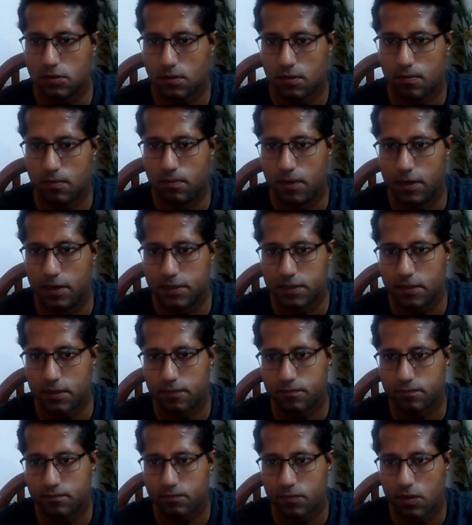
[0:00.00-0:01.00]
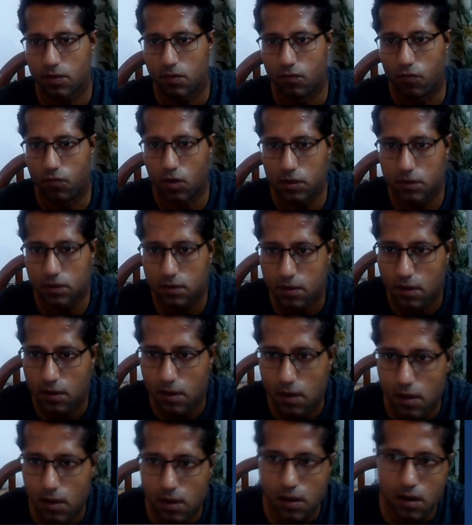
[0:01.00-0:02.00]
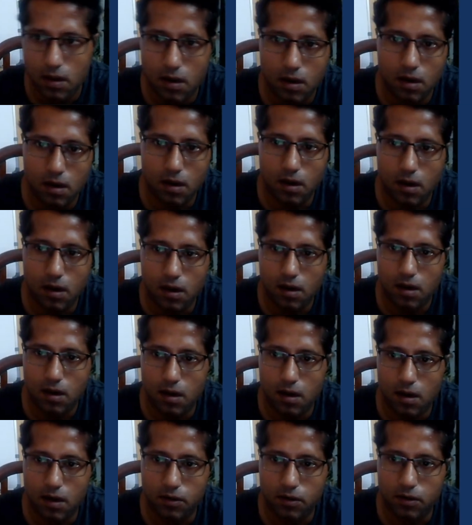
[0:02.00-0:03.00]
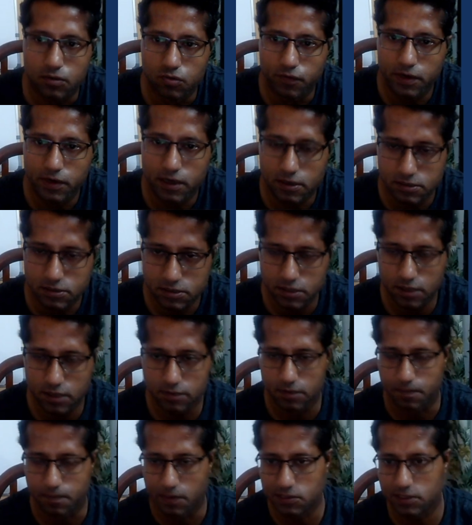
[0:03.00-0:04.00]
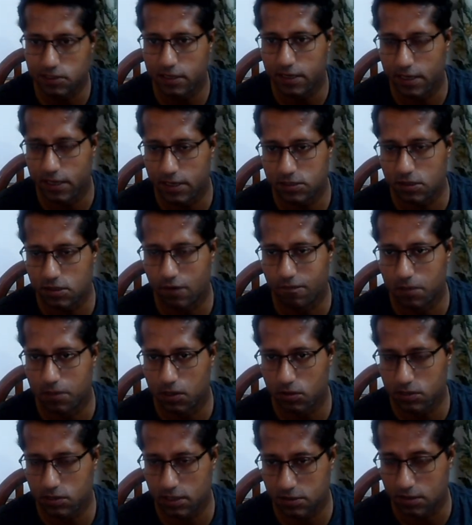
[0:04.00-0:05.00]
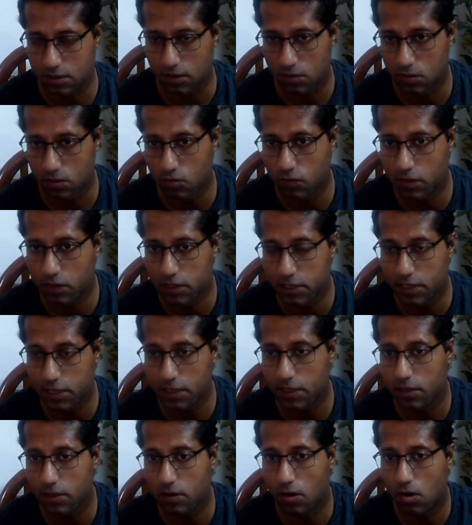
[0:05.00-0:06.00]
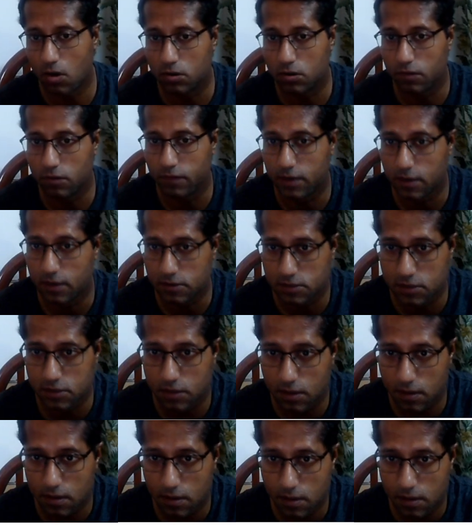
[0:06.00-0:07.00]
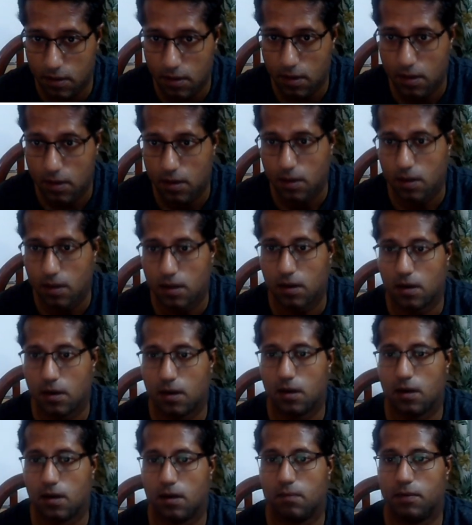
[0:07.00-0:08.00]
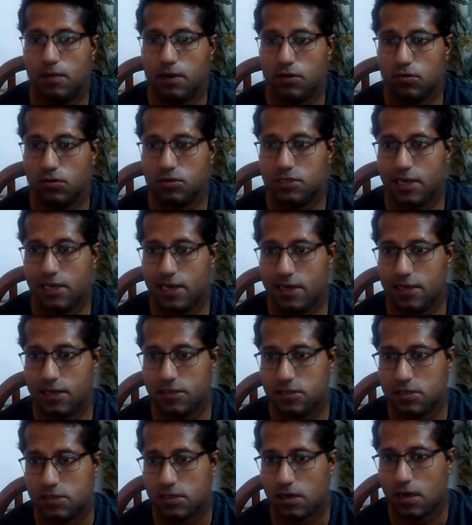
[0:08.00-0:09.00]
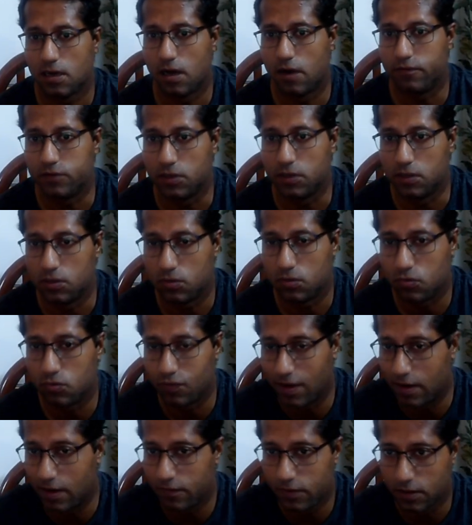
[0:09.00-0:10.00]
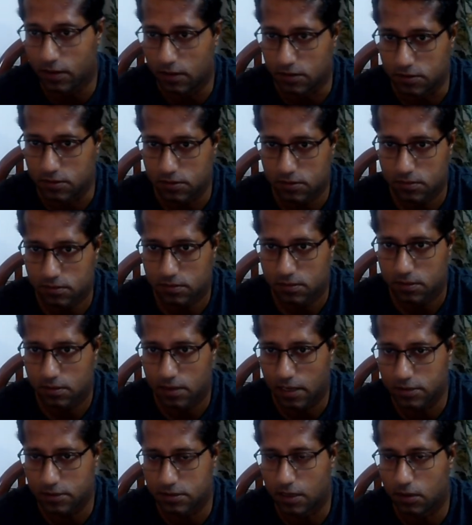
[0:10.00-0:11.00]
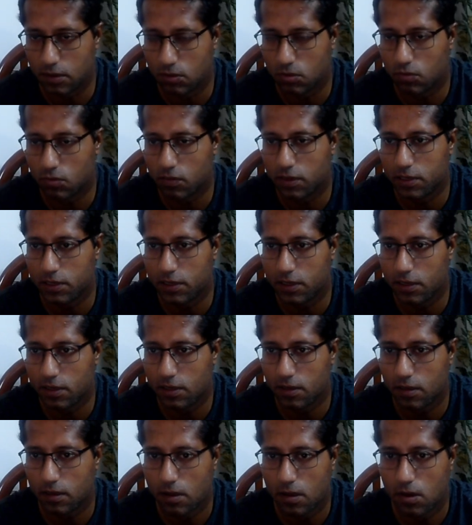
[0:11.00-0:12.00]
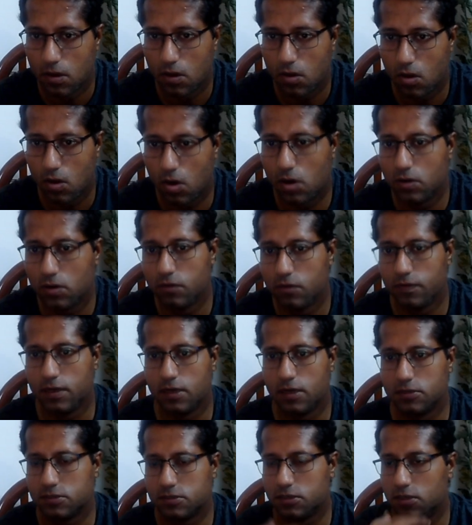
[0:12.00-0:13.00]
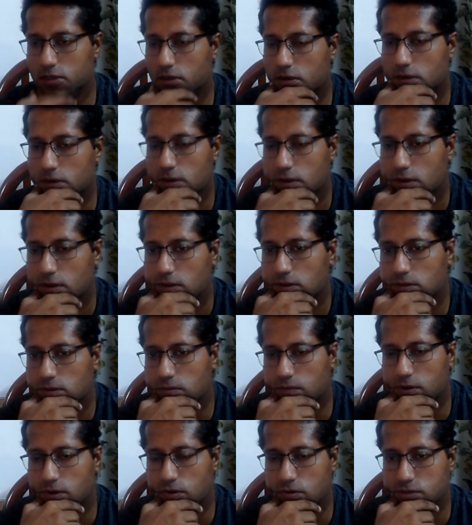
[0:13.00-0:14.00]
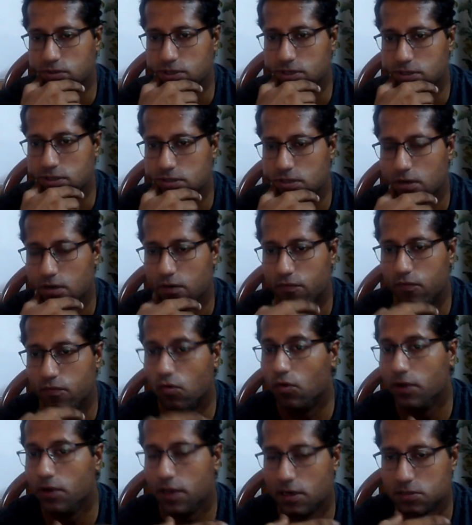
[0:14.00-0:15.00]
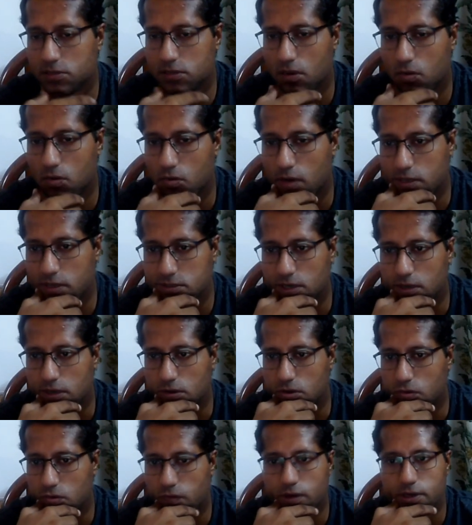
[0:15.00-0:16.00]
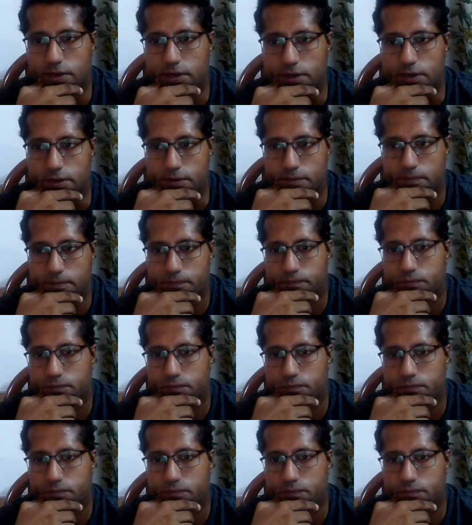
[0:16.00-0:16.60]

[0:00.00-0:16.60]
but what do we consider the present age of Manoj as the unknown quantity, or do we consider Manoj age after 12 years as the unknown quantity, or do we consider Manoj age 4 years ago as the unknown quantity?